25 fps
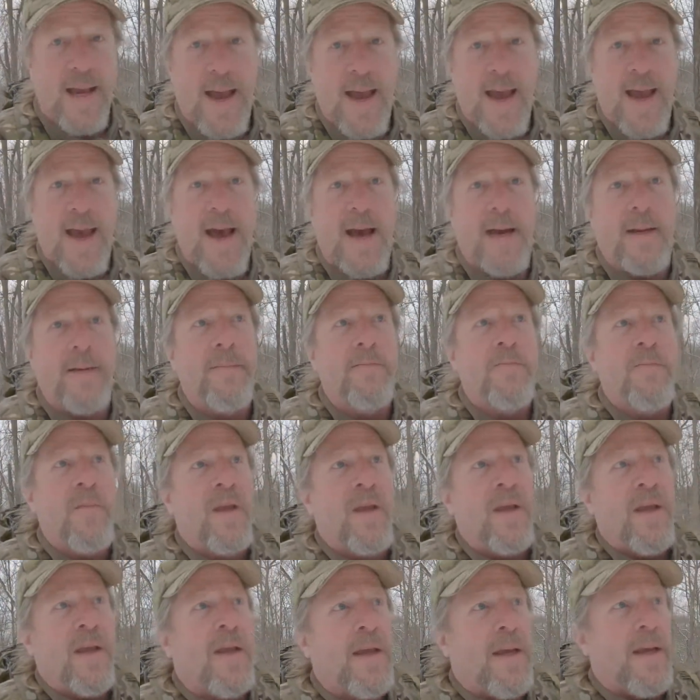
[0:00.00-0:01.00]
I had.
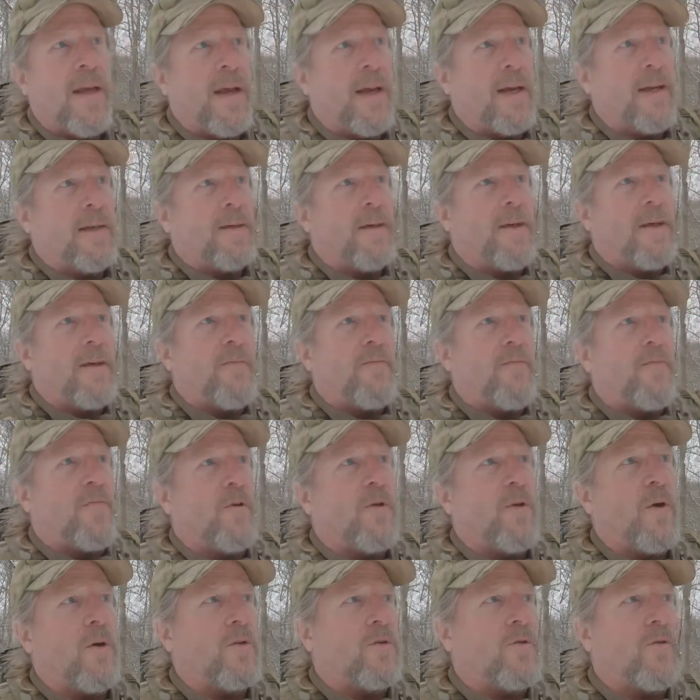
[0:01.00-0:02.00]
And
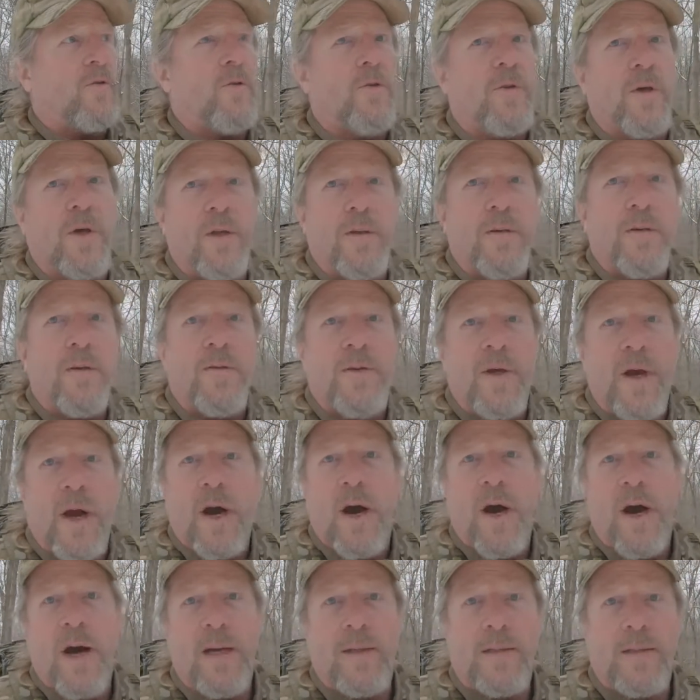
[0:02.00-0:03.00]
for those of you that, that
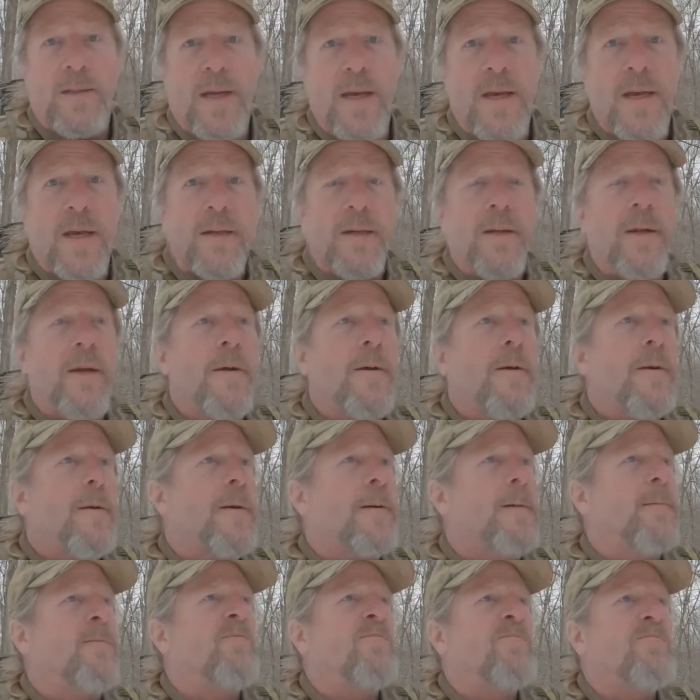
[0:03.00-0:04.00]
hot tent,
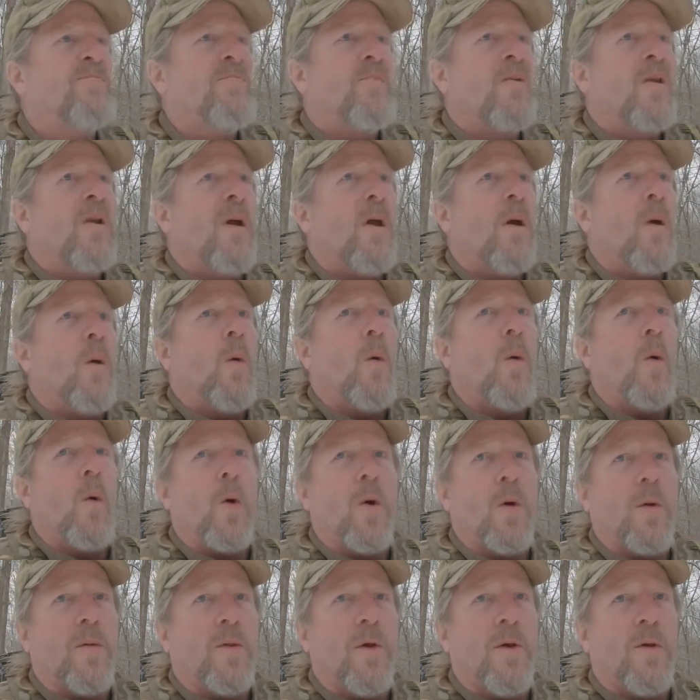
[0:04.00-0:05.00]

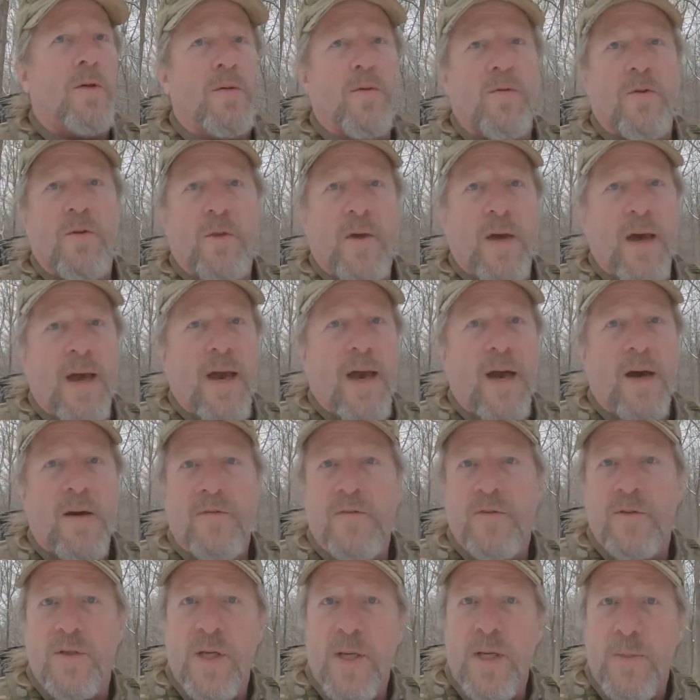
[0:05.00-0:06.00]
or those of you that
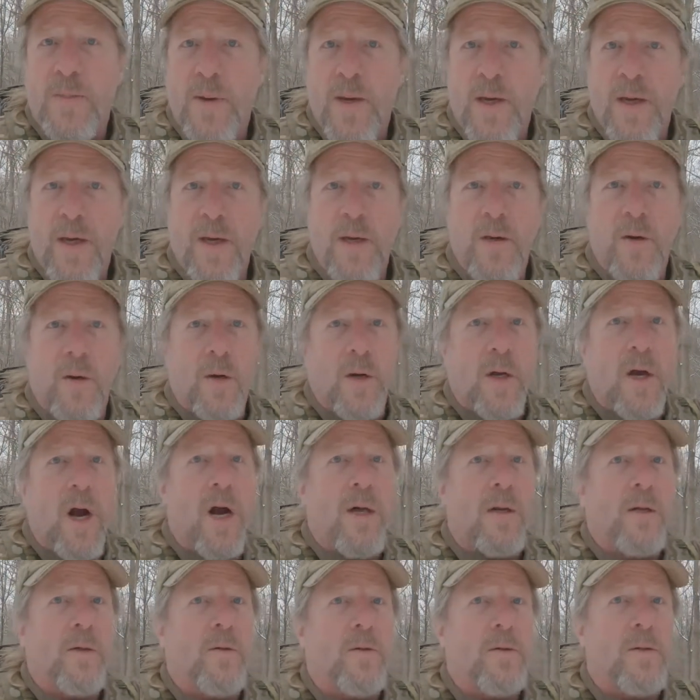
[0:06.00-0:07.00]
have teepee or
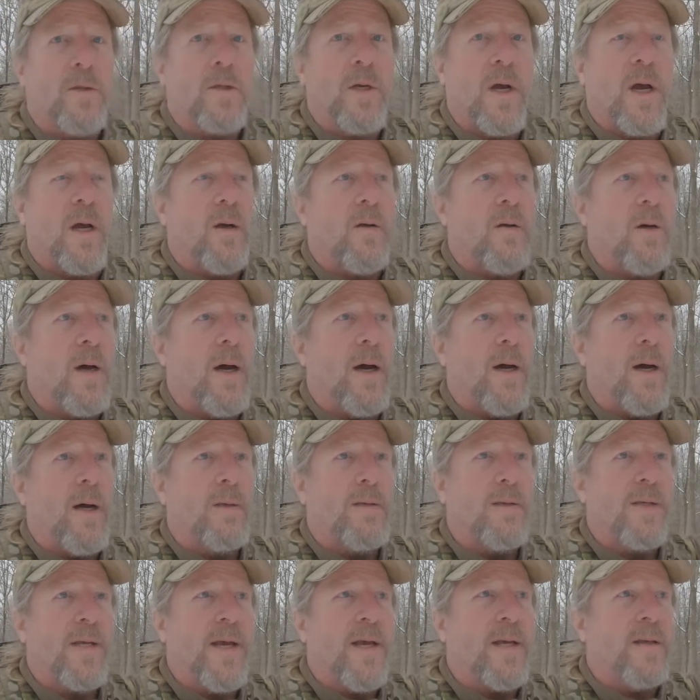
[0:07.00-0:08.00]
conical style uh,
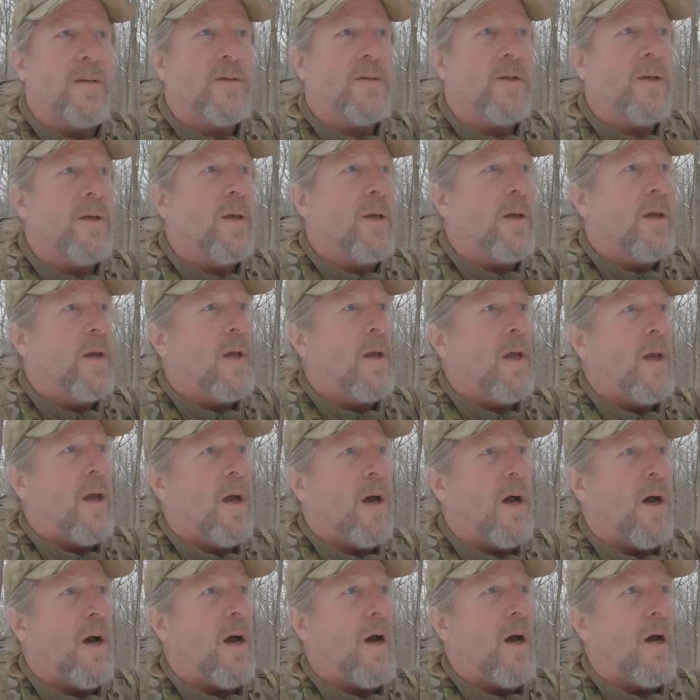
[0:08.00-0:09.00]
tents,
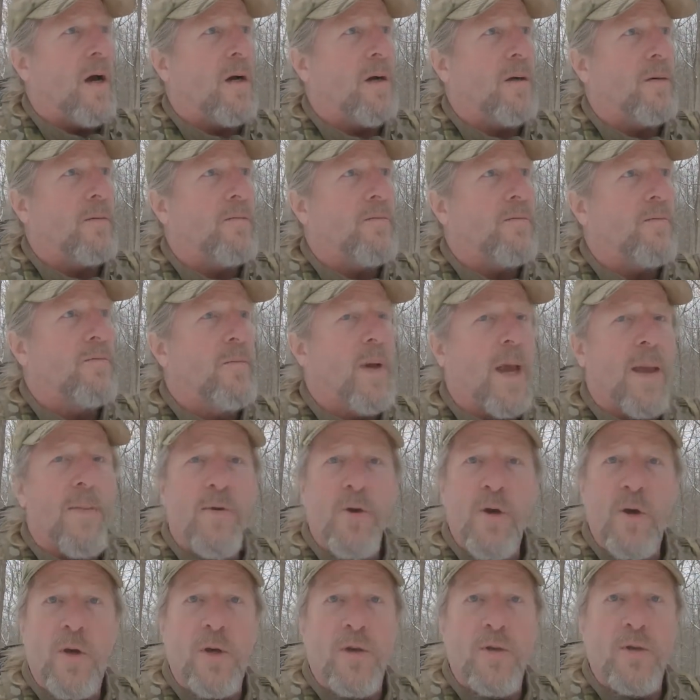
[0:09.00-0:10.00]
um,
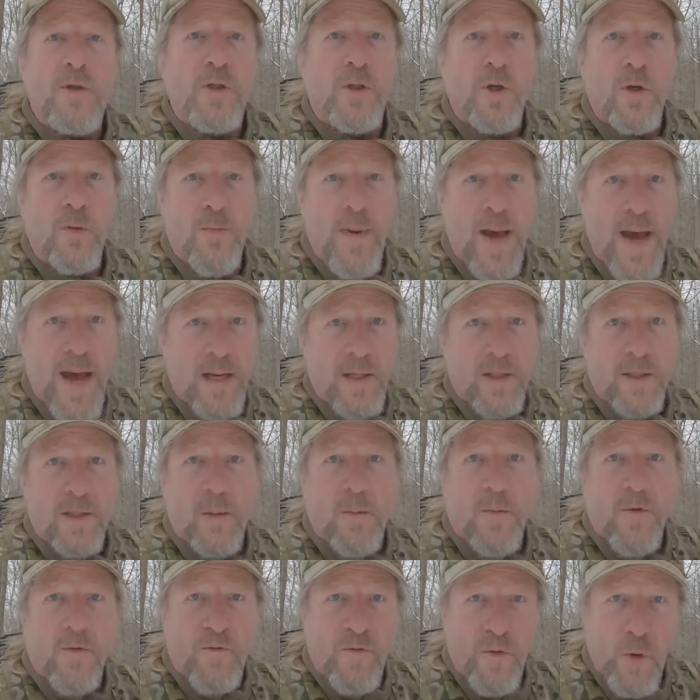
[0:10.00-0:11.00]
maybe you can shoot back
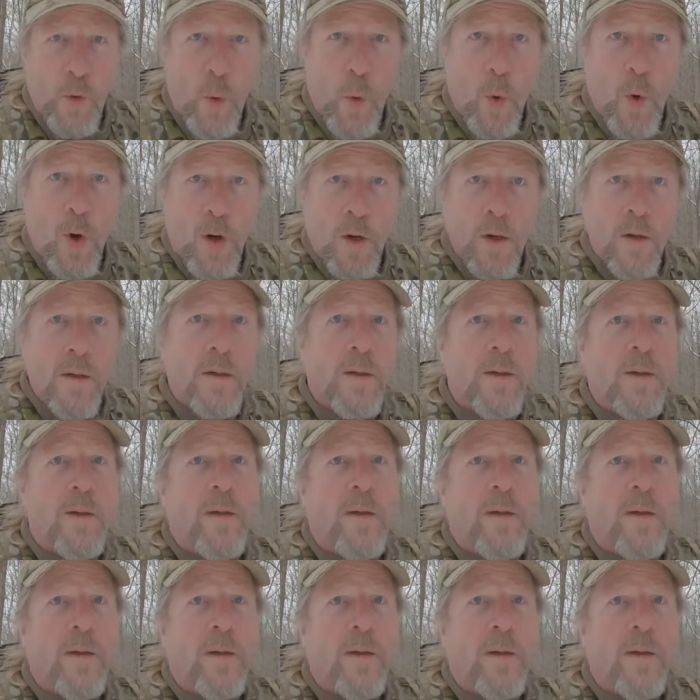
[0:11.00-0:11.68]
some of your